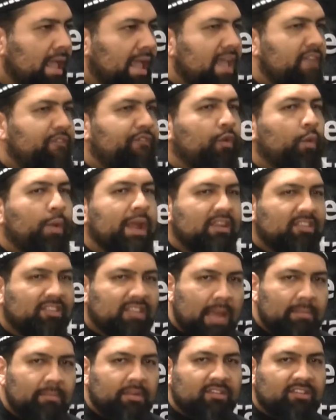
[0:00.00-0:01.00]
If we
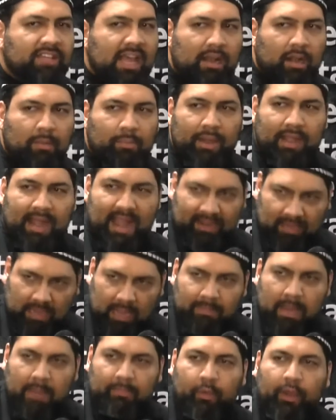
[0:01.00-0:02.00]
celebrate and
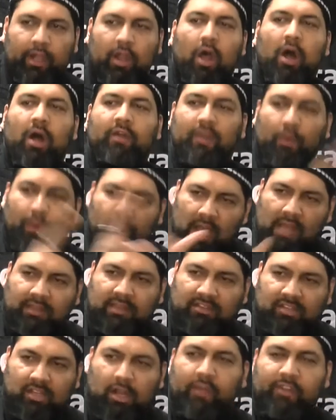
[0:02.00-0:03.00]
commemorate all the
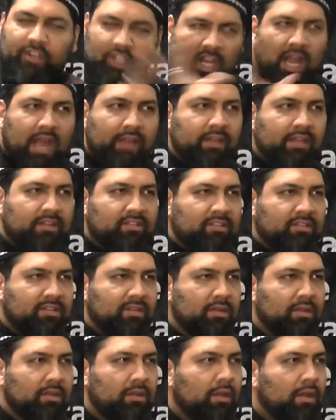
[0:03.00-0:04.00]
waladats and all the
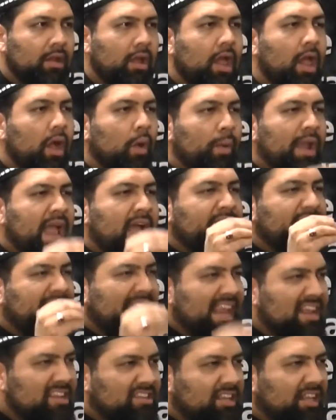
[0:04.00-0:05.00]
shahadats, we have
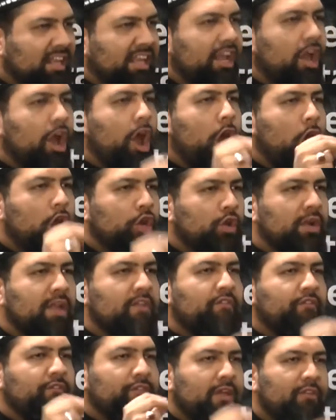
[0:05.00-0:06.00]
easily
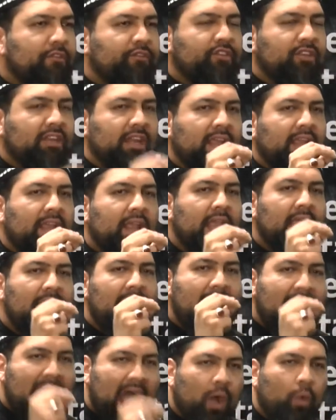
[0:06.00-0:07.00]
150
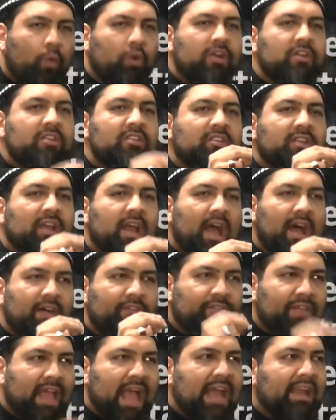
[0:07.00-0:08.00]
hours
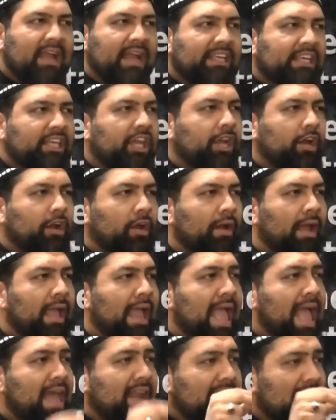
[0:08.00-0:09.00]
of that a year.
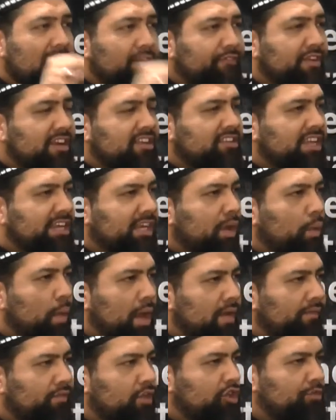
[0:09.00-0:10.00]
And in every single
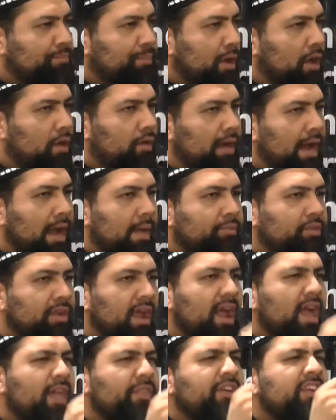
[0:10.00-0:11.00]
one of those programs,
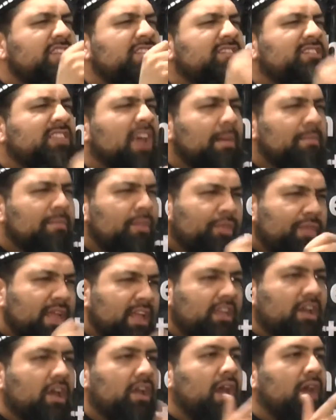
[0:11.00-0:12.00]
there's some
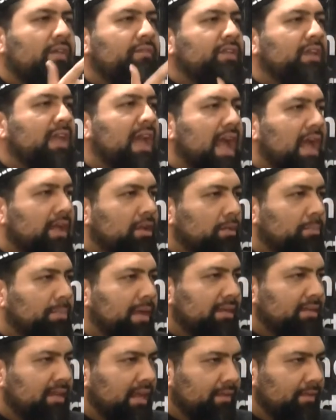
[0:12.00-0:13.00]
dhikr of the Ahlul
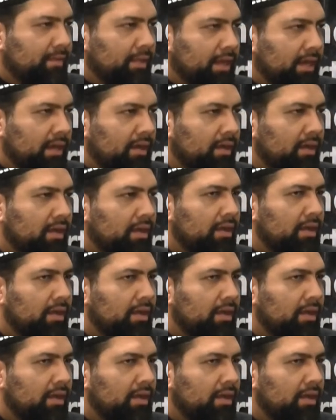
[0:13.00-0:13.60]
Bayt in there.